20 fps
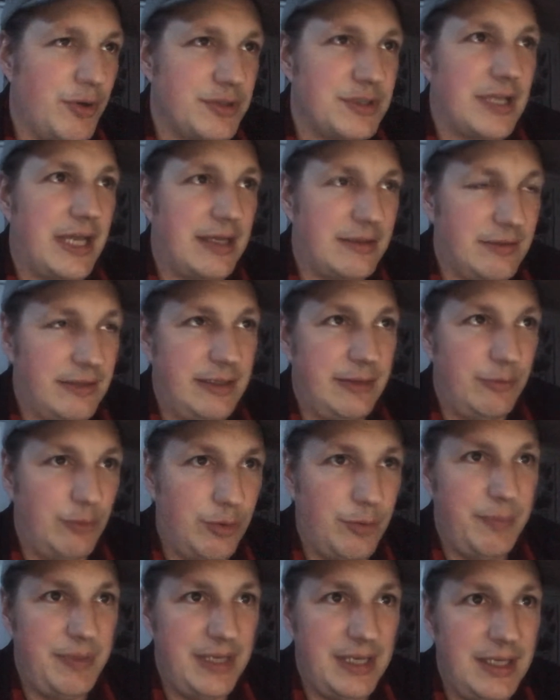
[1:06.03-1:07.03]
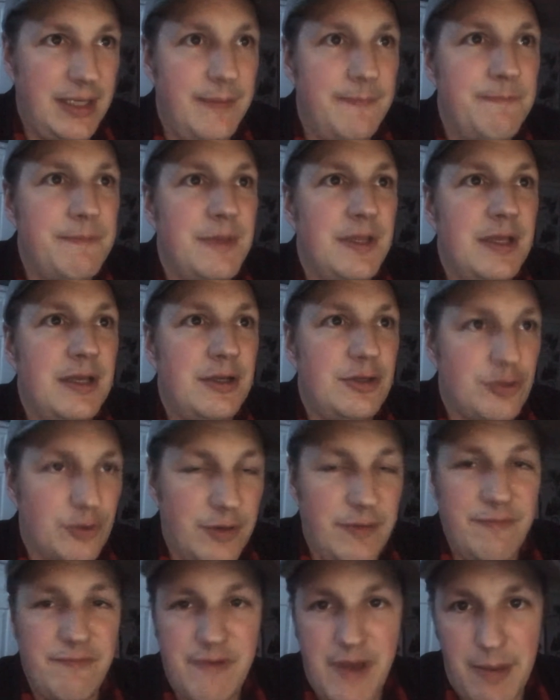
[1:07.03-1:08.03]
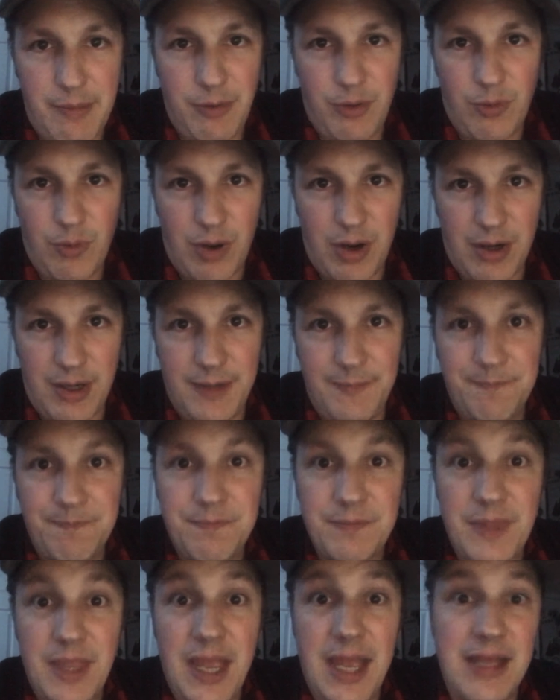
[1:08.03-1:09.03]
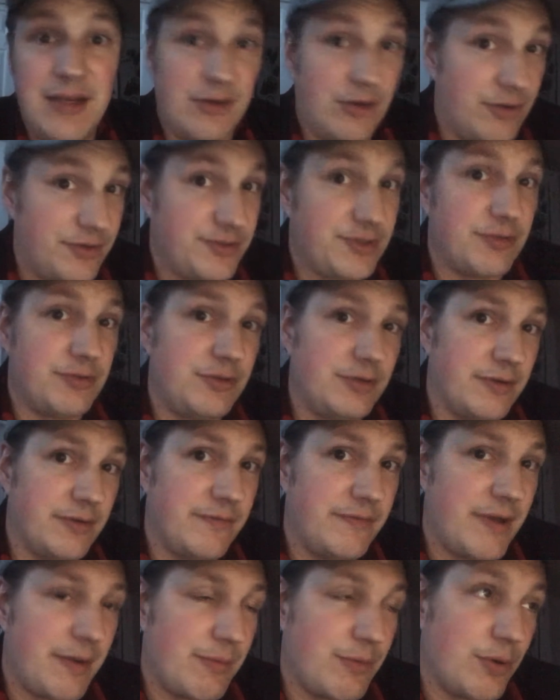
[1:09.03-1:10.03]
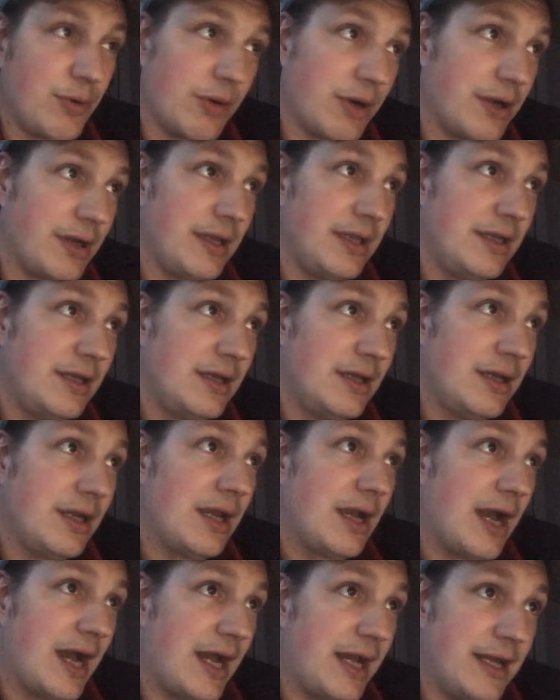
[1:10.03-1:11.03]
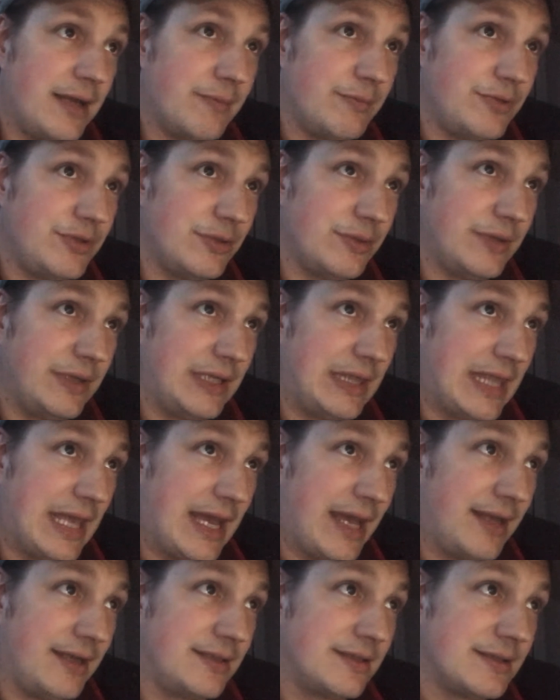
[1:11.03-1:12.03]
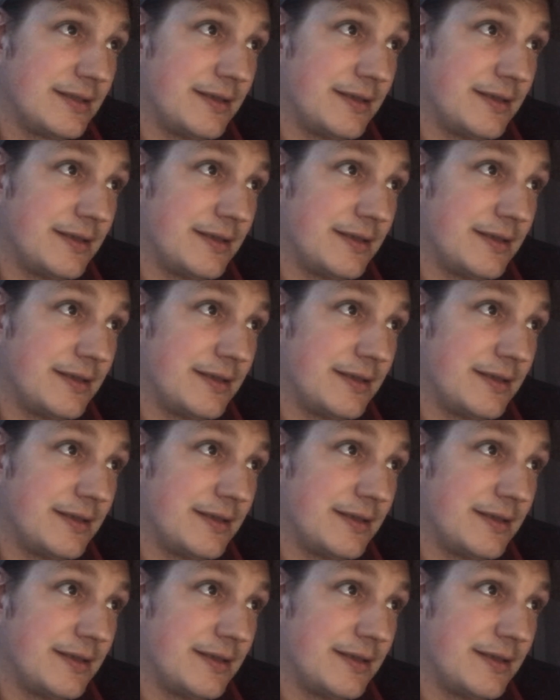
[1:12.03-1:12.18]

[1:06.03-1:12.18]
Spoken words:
likely will be during February, and also during February I am doing that